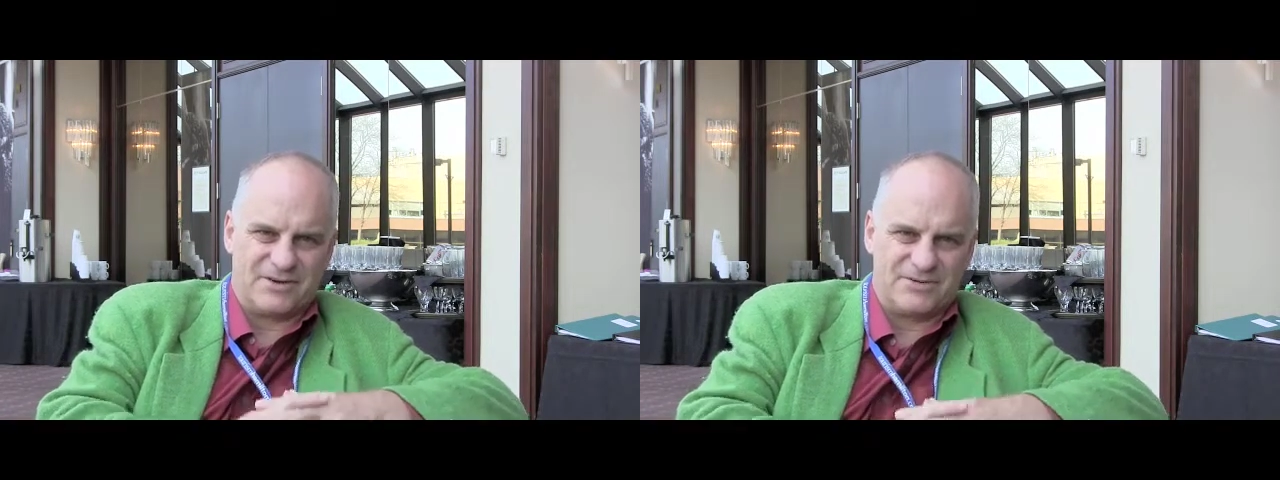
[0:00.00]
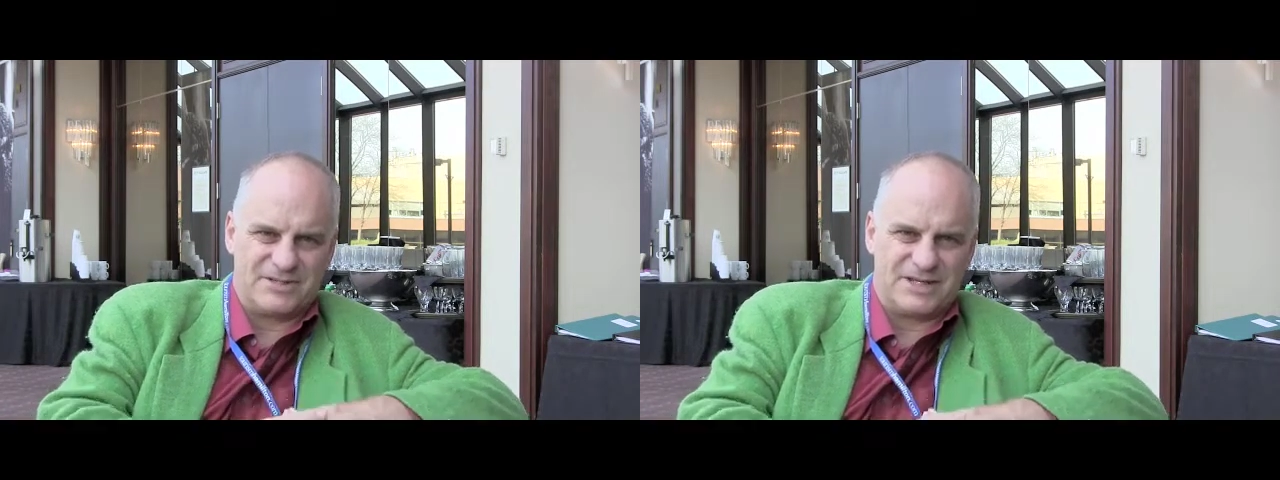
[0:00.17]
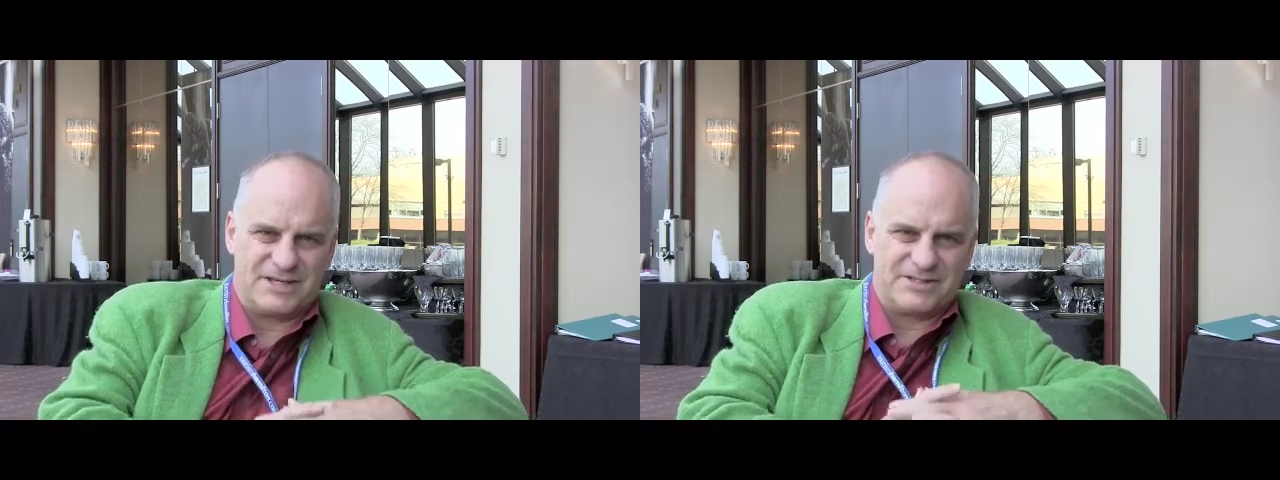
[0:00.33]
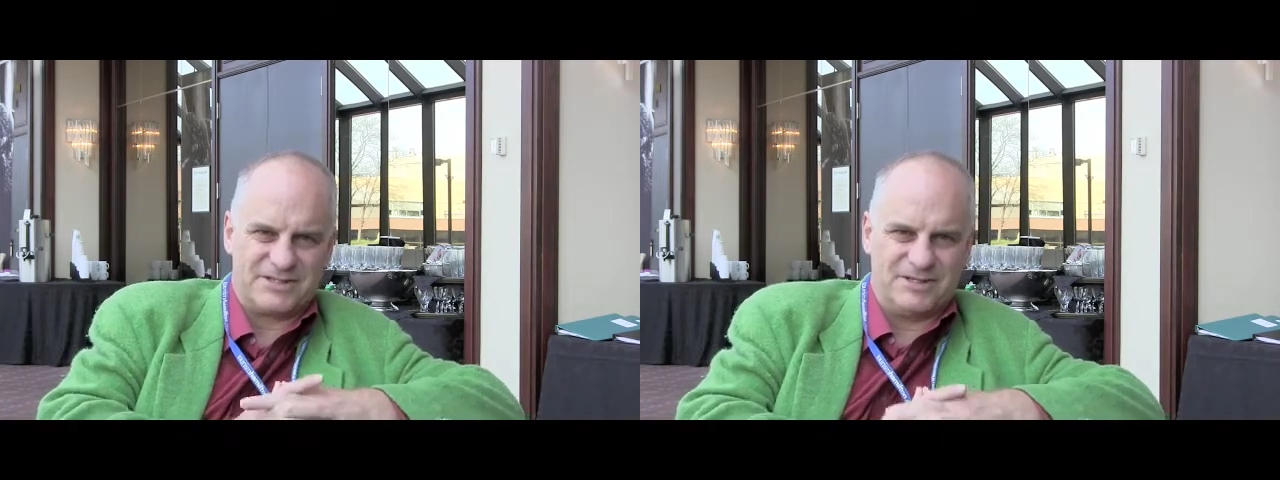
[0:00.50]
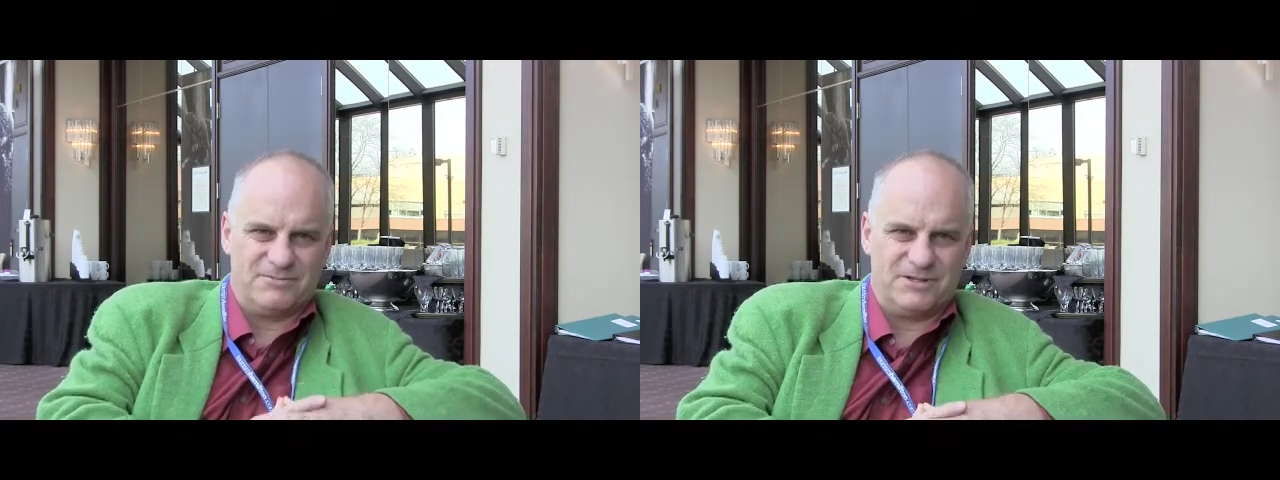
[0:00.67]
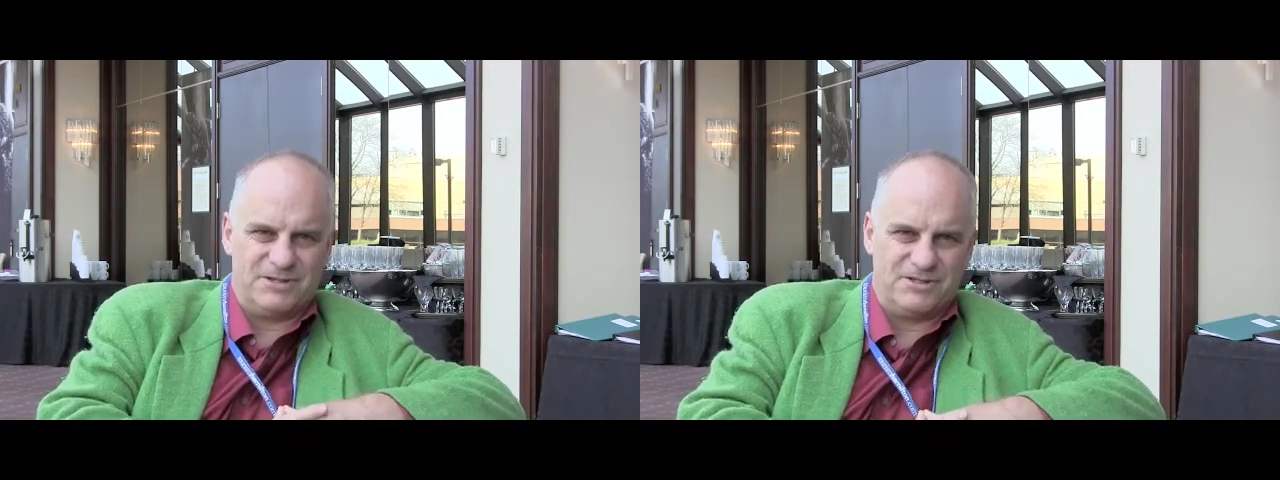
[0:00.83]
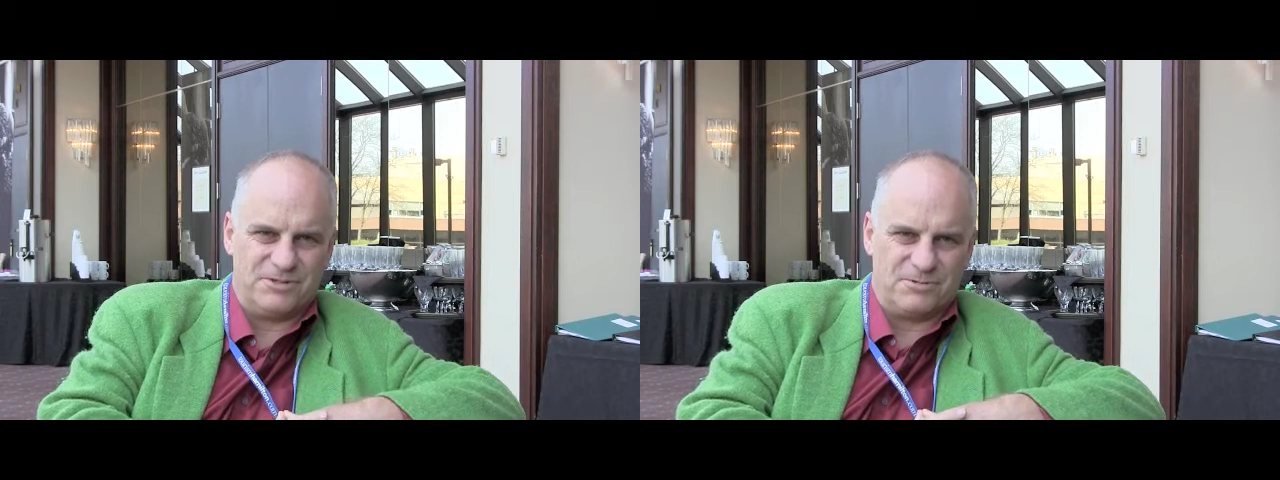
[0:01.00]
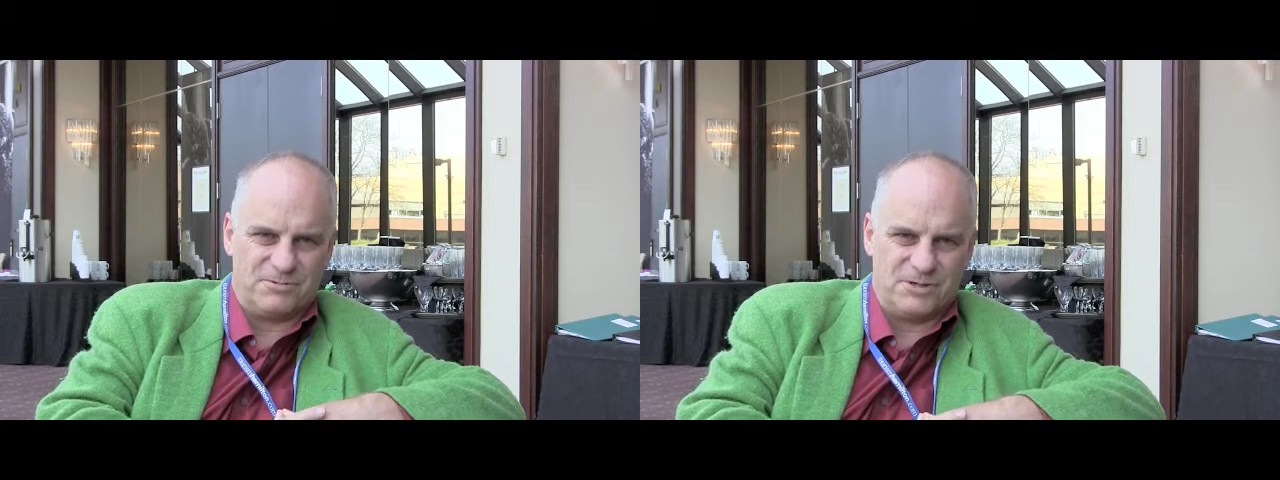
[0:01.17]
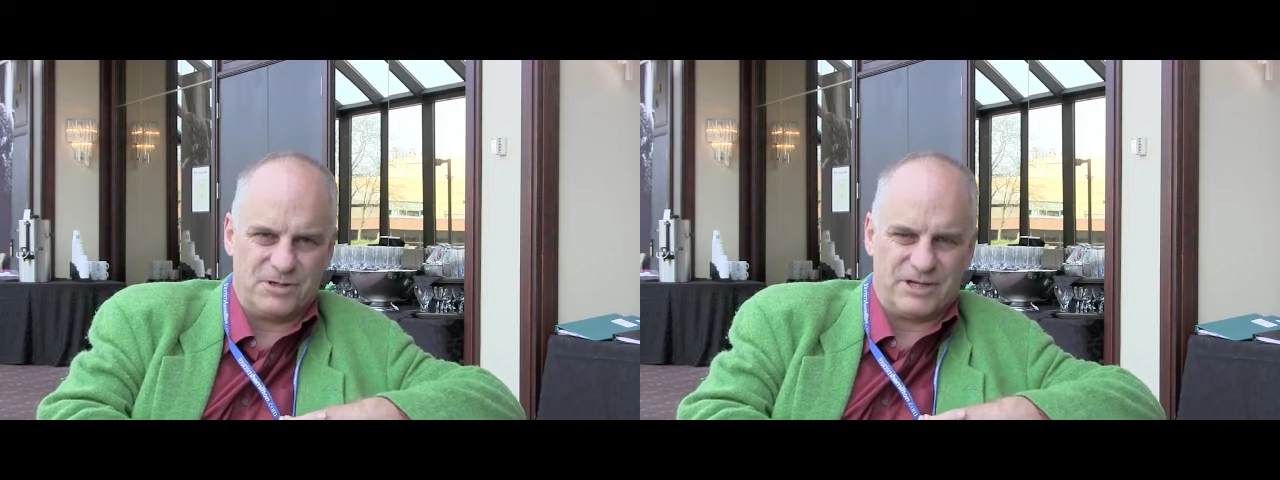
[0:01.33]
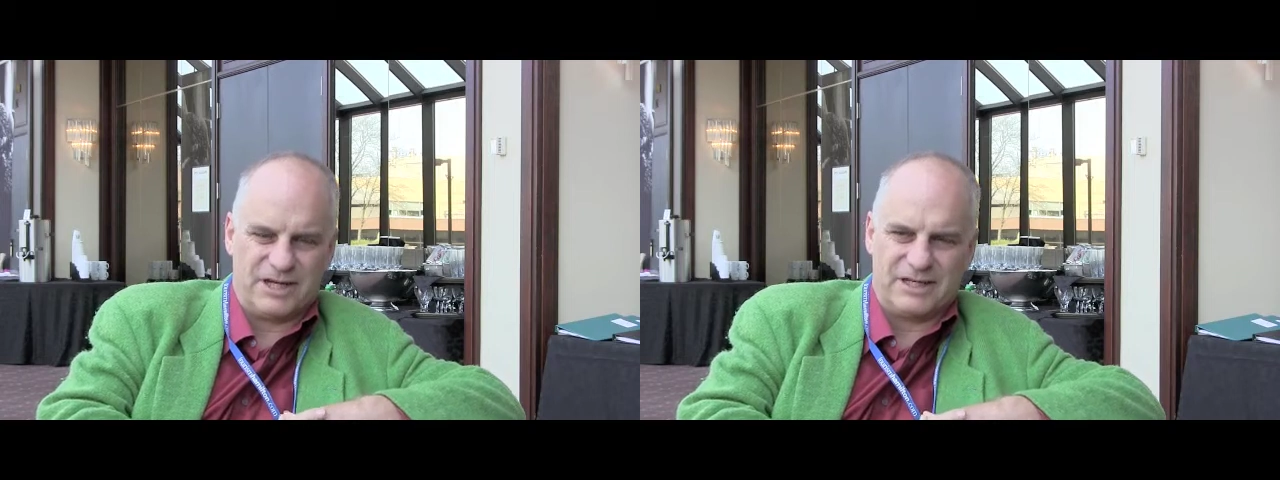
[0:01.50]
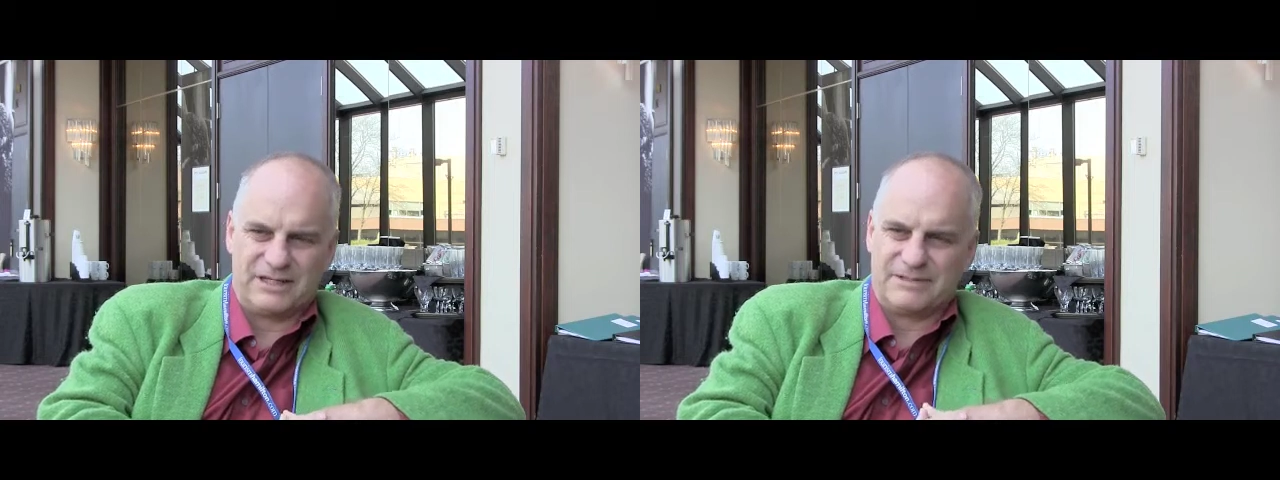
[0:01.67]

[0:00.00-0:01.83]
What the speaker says: context in which you're working.